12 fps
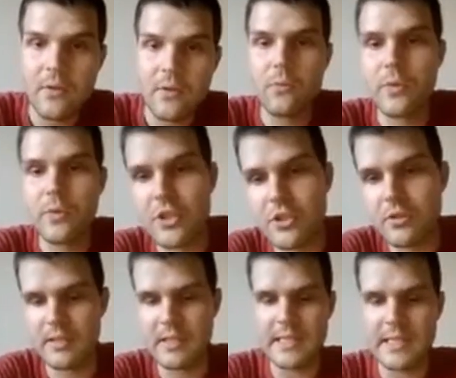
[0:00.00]
which in
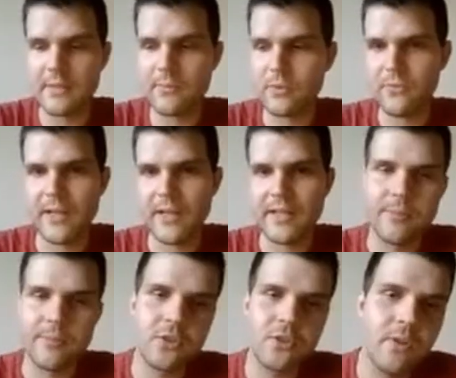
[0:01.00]
the end would affect about
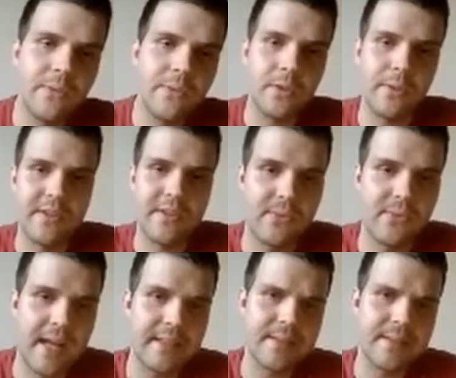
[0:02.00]
240,000
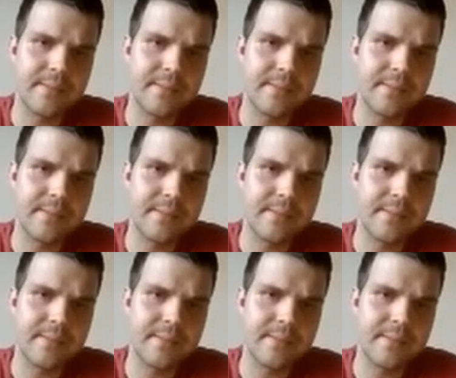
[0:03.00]
flats.